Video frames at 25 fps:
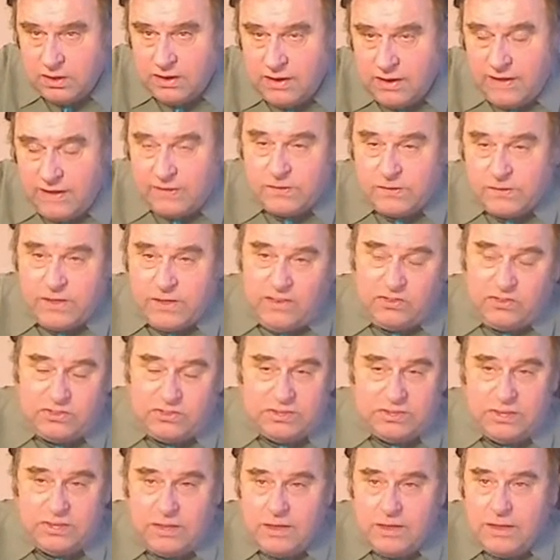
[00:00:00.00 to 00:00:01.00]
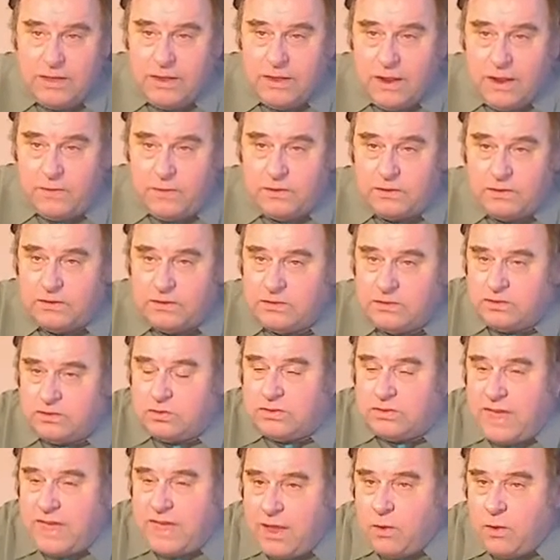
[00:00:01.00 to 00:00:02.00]
At least in the
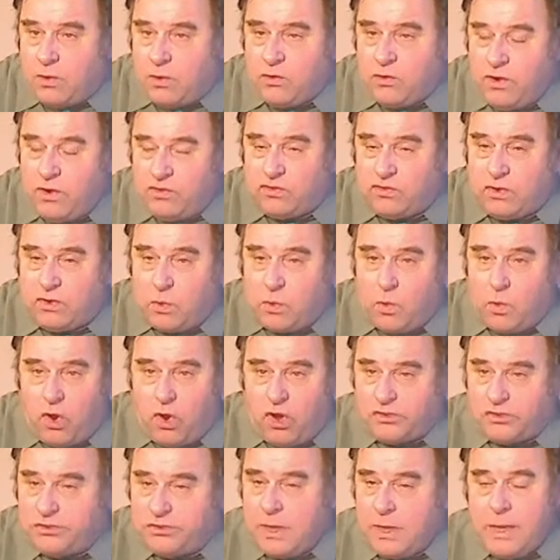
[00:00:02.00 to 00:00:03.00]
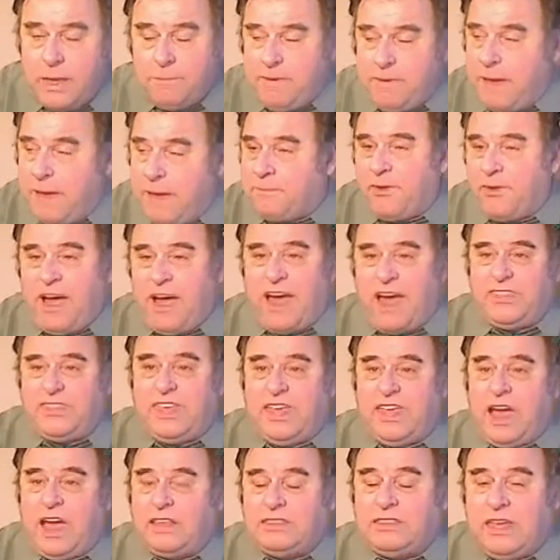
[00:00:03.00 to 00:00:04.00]
Judeo-Christian world, people have
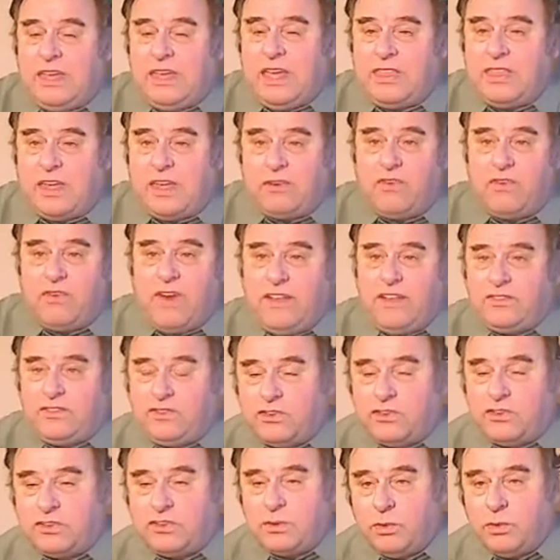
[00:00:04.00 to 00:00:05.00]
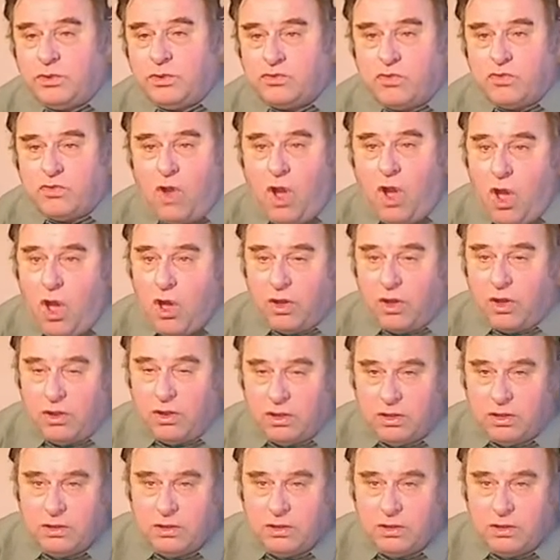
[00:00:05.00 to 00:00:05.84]
the idea that racism was wrong.